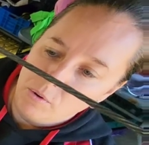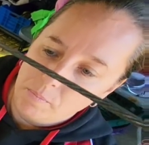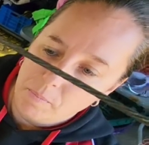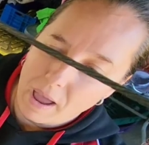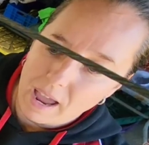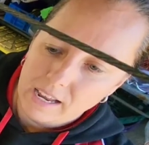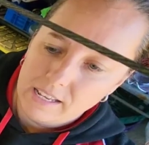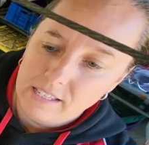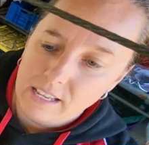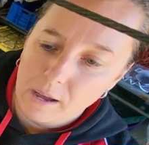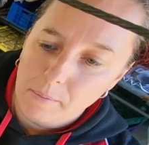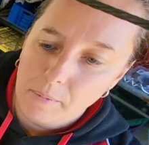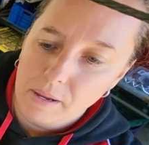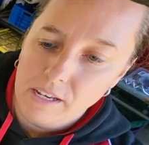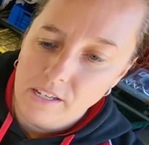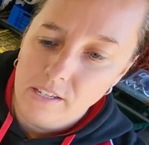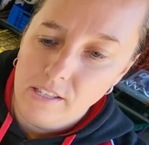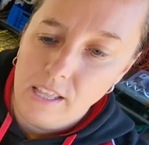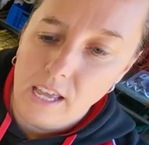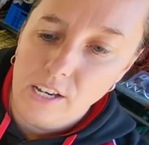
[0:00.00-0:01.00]
backs up
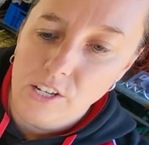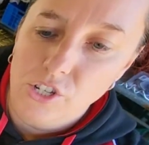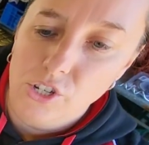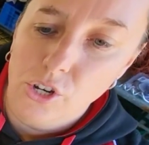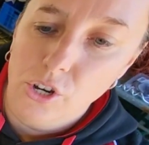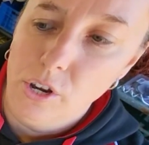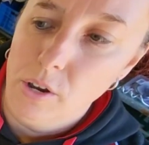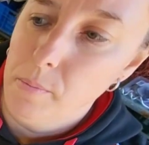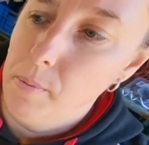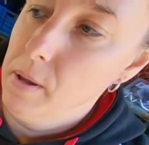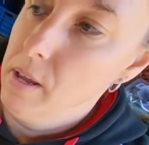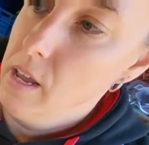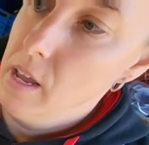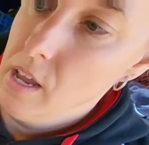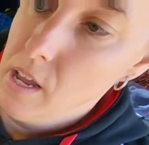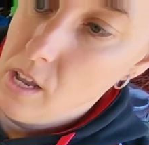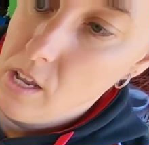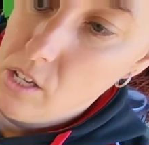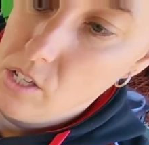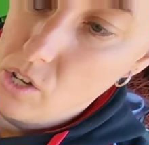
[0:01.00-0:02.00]
into that tube,
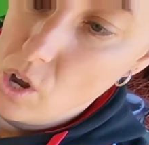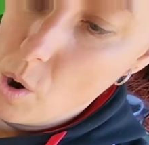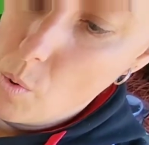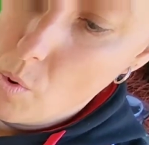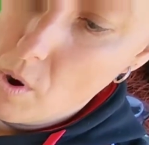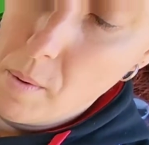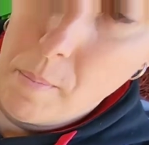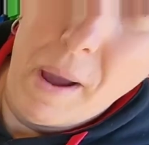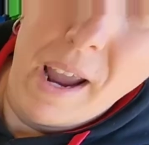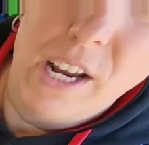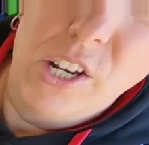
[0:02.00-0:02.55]
so I want to make